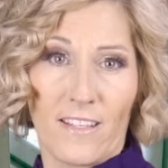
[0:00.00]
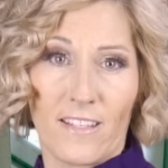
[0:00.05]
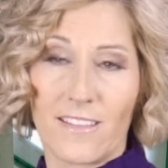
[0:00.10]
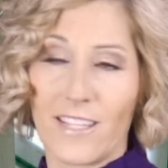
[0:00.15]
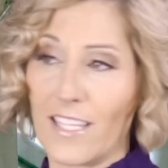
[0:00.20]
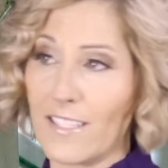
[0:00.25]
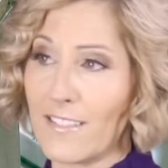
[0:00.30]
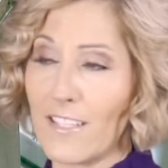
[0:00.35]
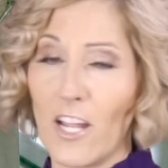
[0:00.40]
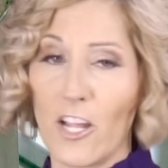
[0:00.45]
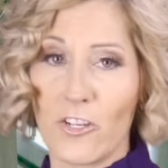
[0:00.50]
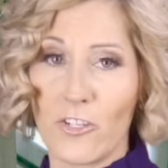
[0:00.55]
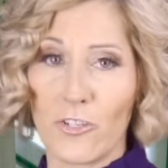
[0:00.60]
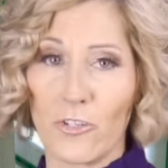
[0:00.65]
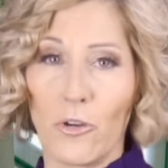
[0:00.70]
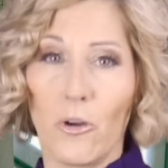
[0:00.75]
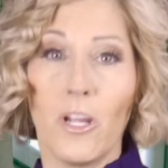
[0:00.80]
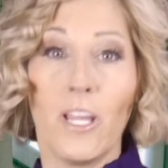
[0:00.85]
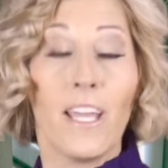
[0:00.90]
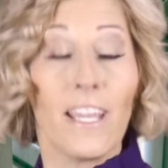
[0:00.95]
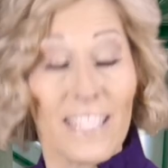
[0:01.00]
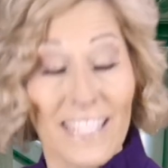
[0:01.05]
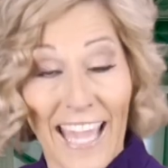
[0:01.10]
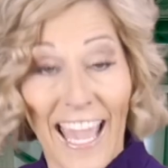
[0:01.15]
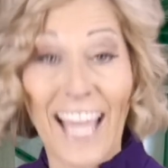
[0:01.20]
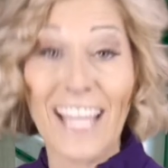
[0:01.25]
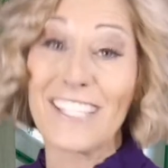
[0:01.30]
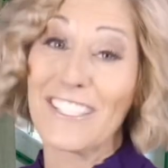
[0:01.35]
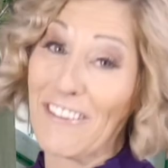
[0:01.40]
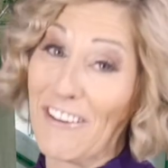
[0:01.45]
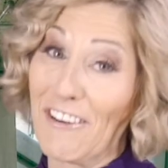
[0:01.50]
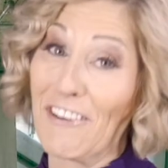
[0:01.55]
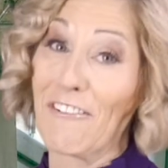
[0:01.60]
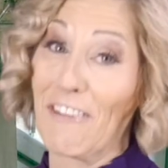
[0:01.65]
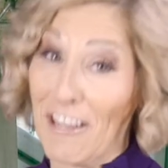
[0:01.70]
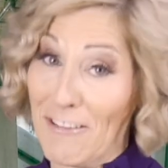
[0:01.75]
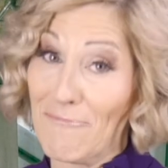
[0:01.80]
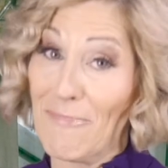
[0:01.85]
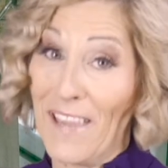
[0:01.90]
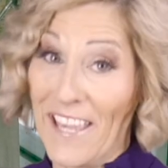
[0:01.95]
That's not true. Cats are
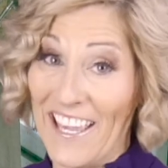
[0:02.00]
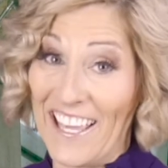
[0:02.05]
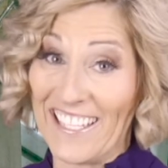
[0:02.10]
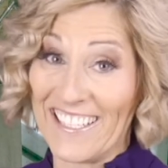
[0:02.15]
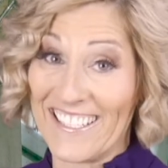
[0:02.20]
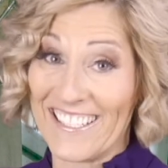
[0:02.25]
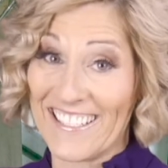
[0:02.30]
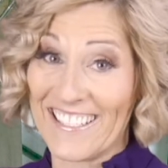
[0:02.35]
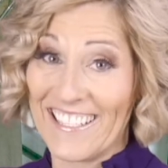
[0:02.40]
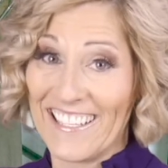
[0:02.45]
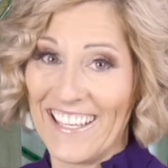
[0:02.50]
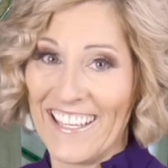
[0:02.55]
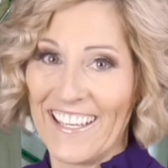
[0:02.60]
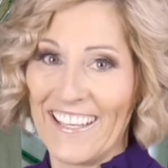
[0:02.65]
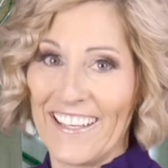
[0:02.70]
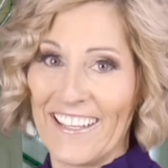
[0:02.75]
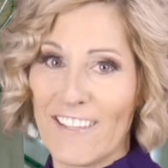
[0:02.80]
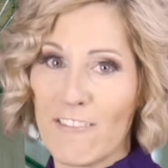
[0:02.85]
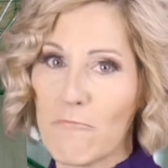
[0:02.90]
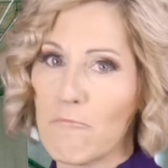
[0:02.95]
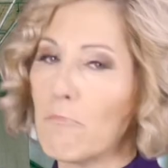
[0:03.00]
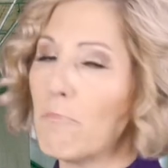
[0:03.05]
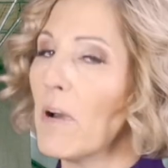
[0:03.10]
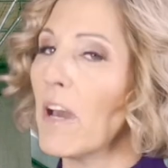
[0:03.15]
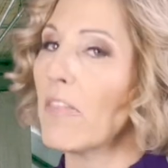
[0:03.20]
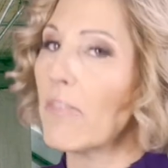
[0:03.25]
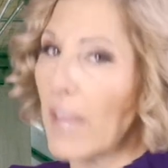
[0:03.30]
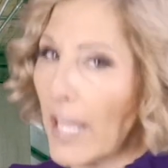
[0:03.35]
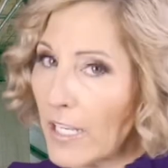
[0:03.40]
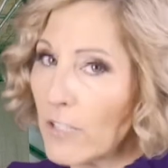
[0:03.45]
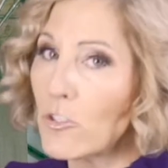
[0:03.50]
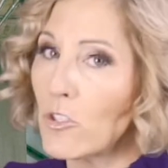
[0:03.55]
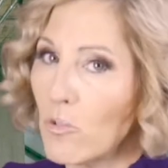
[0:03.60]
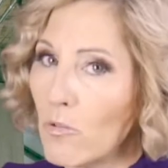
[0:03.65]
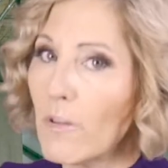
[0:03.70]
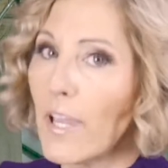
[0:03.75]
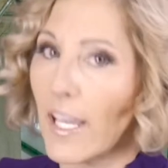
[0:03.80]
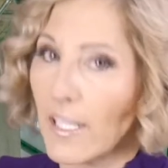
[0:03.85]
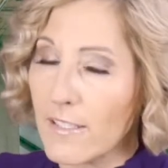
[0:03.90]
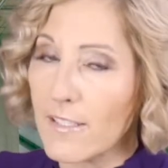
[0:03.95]
great pets, but they
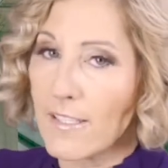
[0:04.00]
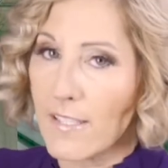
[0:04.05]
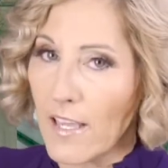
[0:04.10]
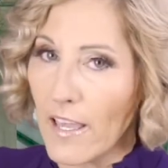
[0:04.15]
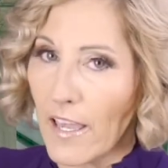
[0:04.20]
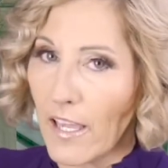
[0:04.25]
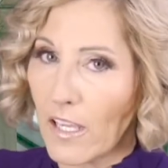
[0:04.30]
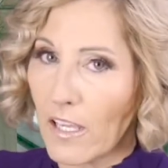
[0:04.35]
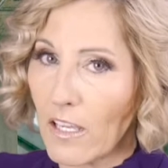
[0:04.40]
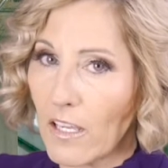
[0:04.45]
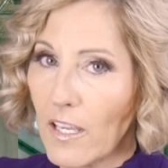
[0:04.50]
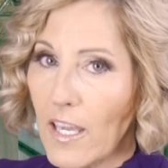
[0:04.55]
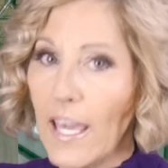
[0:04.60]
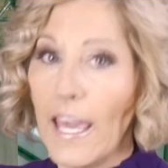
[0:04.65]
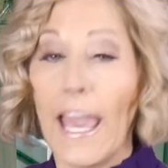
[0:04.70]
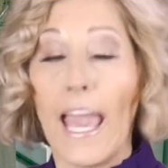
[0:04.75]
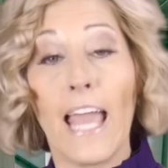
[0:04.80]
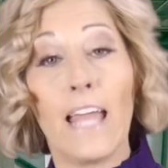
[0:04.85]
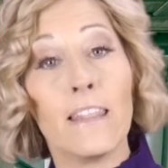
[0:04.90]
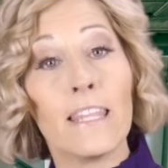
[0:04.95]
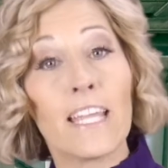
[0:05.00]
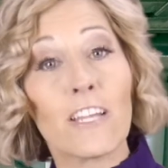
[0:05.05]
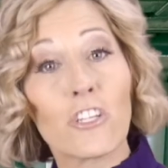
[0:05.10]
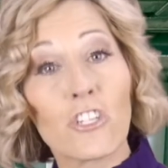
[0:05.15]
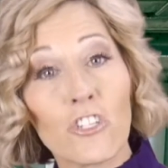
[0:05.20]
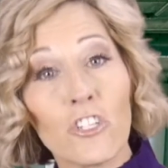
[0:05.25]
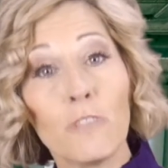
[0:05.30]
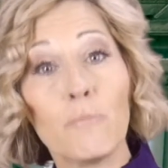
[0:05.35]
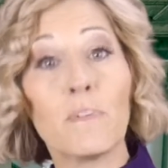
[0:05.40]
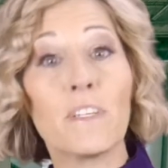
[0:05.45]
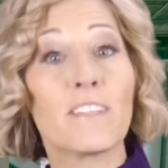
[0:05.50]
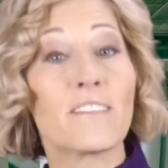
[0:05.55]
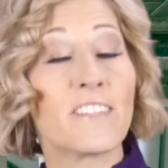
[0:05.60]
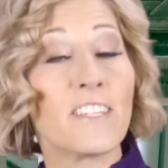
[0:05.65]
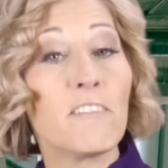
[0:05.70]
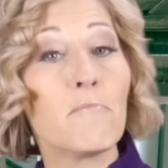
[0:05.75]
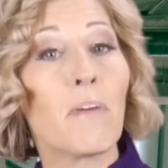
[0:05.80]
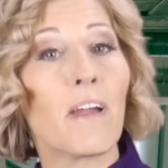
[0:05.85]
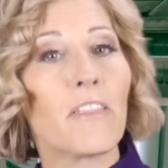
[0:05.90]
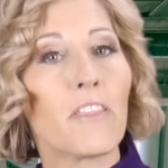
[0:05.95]
do get sick. And they should be
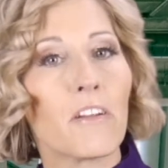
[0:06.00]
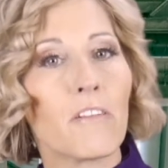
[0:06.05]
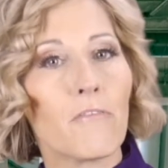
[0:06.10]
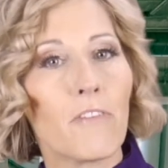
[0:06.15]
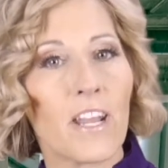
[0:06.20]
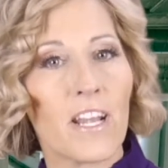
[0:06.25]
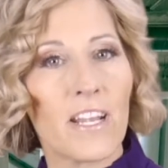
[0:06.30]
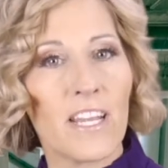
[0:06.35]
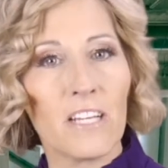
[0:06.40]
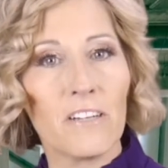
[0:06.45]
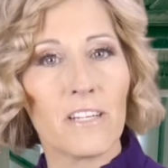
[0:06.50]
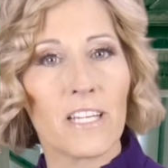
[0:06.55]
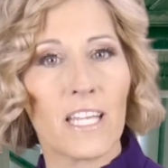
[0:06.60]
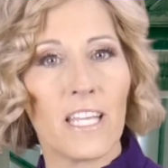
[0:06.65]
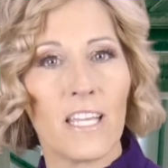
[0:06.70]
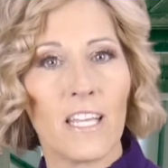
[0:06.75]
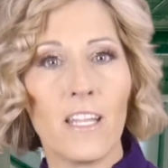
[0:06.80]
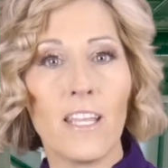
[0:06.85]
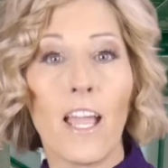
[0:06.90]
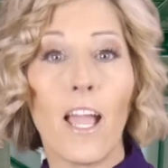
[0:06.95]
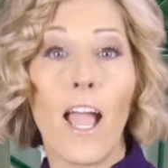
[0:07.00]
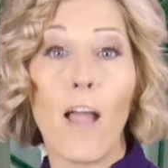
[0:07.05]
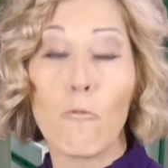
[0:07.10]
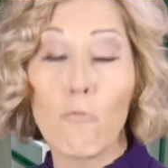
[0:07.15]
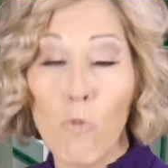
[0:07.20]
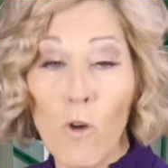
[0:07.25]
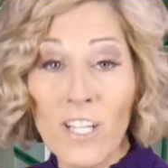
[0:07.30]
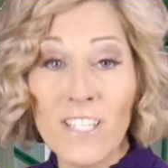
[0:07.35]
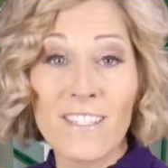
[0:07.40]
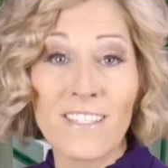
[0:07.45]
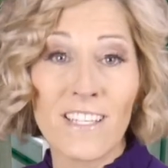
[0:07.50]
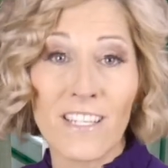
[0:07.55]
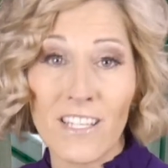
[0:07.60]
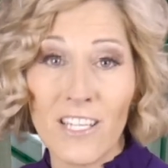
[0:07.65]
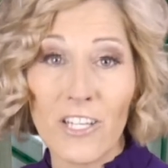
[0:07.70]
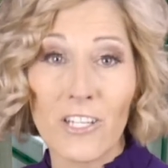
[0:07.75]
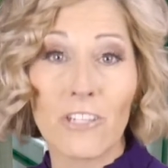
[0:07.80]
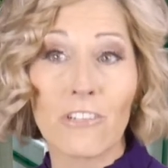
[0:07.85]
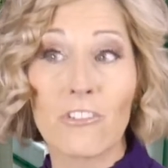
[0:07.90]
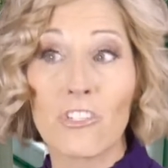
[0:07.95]
seen by their veterinarian once a
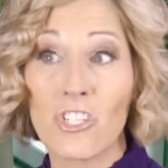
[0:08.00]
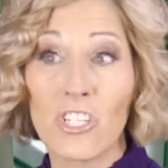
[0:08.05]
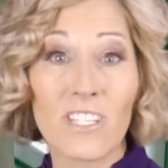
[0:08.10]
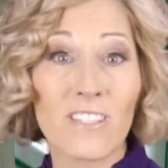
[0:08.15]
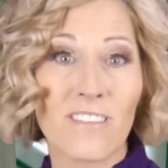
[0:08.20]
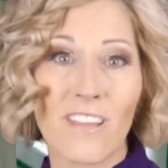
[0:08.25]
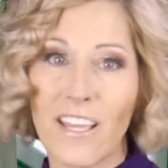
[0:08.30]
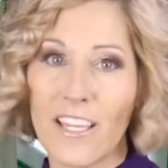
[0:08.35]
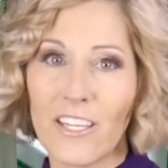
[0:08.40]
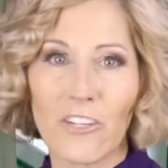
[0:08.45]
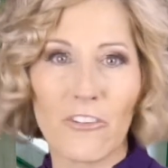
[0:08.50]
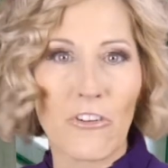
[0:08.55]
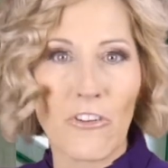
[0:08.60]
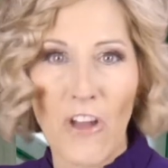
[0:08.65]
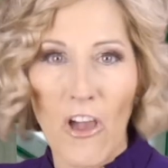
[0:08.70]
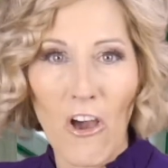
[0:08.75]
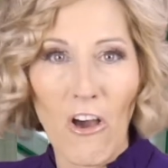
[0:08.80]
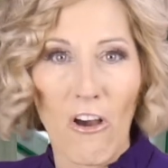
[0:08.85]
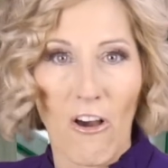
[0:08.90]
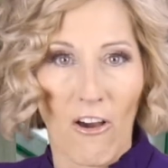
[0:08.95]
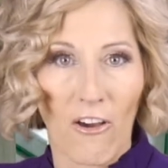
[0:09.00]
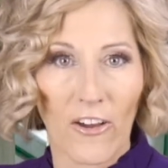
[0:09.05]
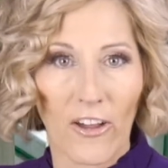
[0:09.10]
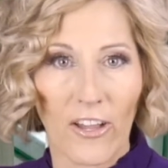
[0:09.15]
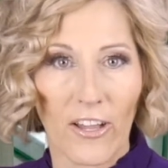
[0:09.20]
year, just like your dog.